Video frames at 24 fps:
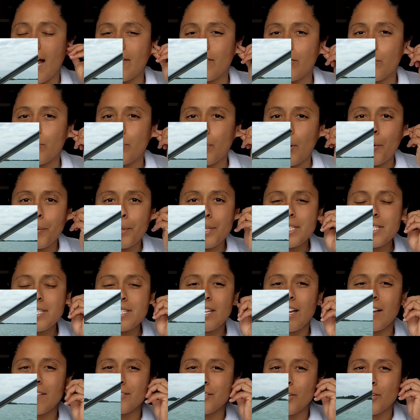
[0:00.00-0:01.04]
have a boat and
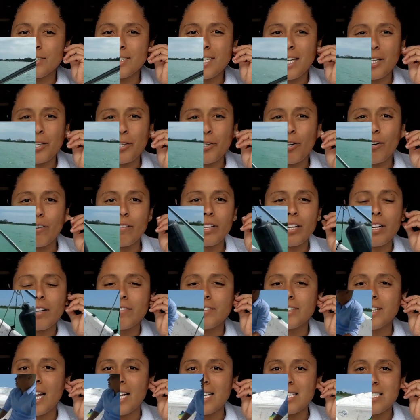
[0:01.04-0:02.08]
stuff, they'll take you over there
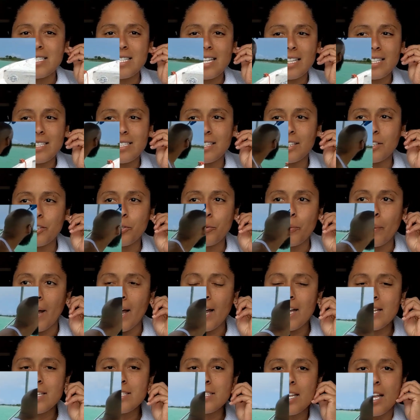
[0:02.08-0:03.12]
for like $60
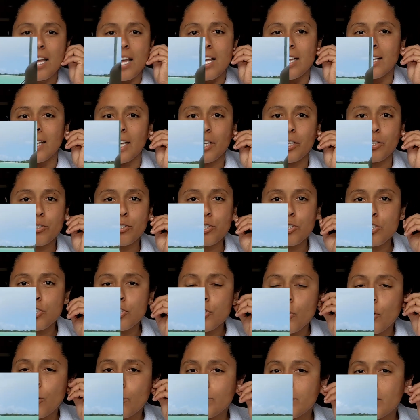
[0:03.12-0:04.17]
US. Like you just
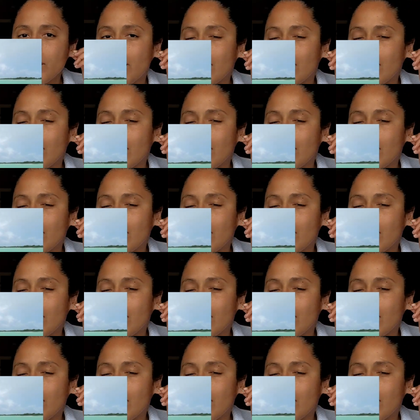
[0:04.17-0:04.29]
show them